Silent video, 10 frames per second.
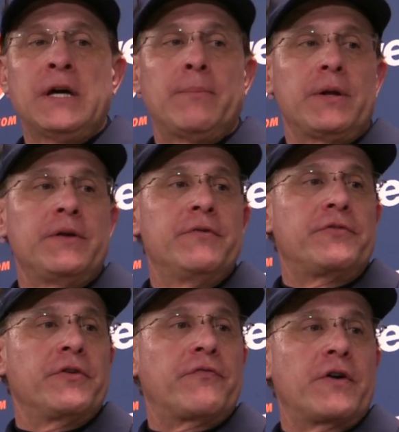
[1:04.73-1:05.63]
I believe
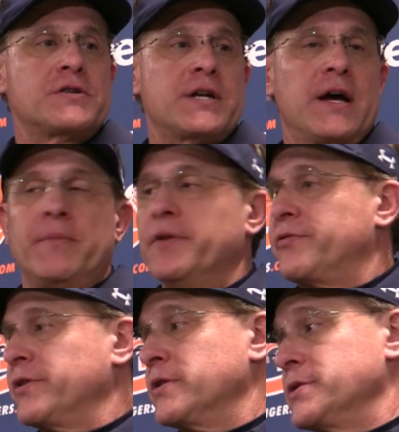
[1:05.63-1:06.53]
it's the first time in this
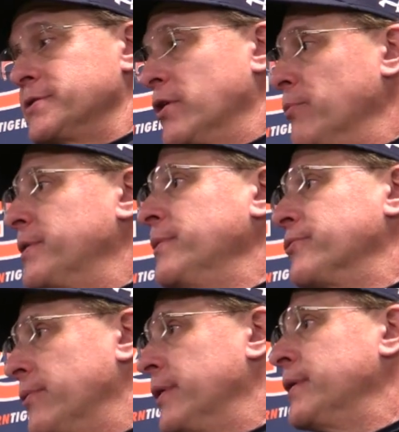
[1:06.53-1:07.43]
series the home
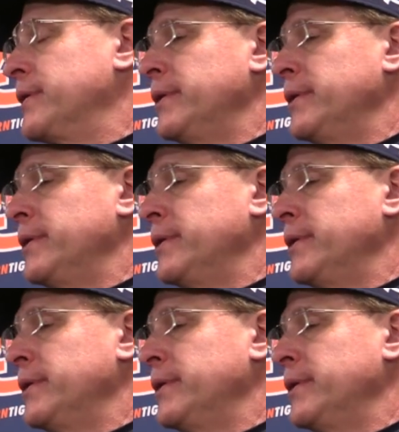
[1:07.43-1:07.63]
team's won,